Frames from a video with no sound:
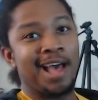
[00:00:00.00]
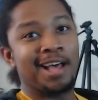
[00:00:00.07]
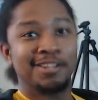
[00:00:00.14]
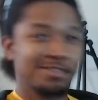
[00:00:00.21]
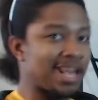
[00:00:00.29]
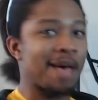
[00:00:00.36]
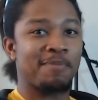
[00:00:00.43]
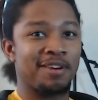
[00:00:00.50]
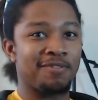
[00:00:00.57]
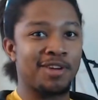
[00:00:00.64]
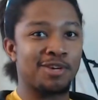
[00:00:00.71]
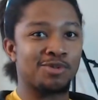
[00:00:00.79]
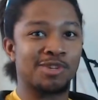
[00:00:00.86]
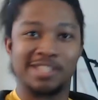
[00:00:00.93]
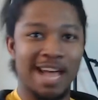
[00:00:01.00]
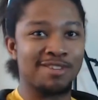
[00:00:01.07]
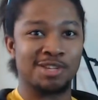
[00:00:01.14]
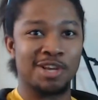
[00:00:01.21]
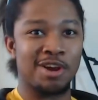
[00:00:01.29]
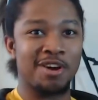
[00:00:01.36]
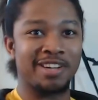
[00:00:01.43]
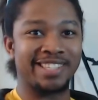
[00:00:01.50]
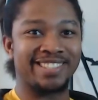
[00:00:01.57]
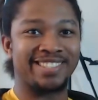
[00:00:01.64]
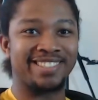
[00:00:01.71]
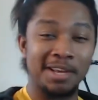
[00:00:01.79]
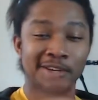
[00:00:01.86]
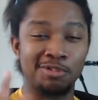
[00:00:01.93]
Sup individuals, how's it going?
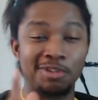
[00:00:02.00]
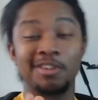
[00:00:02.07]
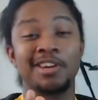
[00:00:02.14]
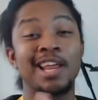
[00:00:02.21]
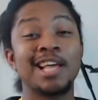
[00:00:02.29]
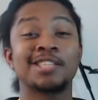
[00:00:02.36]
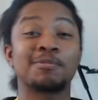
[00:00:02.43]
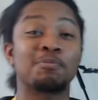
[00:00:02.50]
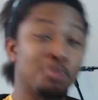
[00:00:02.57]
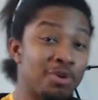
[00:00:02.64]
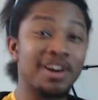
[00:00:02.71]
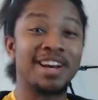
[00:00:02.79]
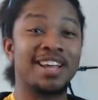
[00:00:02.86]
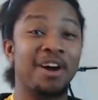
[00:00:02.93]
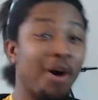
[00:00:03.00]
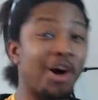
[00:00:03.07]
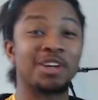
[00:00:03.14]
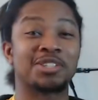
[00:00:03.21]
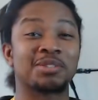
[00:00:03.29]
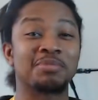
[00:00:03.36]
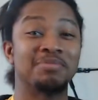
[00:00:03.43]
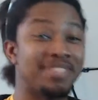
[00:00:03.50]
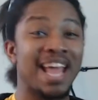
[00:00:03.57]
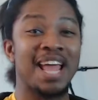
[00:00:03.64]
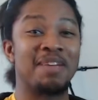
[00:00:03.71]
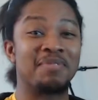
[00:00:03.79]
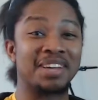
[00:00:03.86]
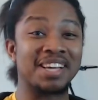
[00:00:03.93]
So today is a pretty awesome
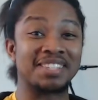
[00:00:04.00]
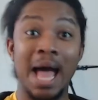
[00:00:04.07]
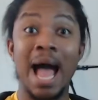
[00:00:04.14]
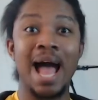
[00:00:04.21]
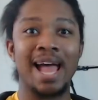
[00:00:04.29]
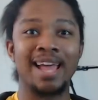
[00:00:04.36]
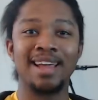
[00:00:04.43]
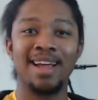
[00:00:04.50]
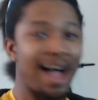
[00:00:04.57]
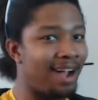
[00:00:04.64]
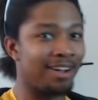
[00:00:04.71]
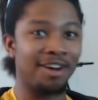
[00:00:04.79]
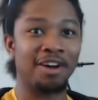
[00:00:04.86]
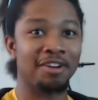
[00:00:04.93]
day because I got a